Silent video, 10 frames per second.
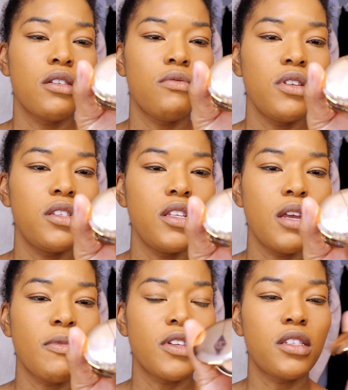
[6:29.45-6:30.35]
What's the
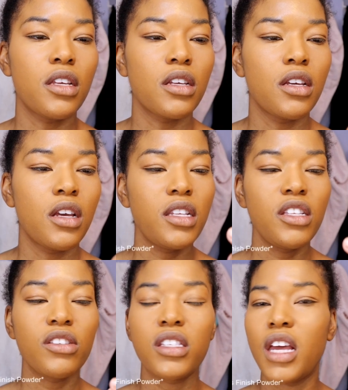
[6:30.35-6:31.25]
name of this thing? It's
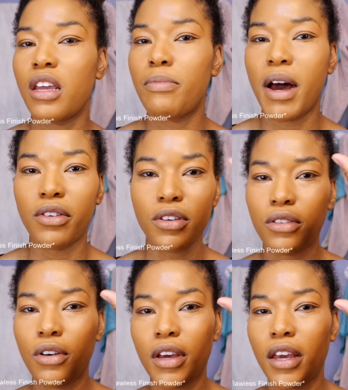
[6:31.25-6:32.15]
their setting
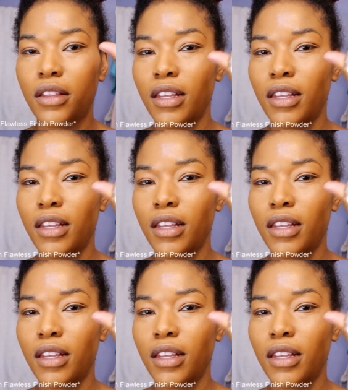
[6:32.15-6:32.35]
powder, okay?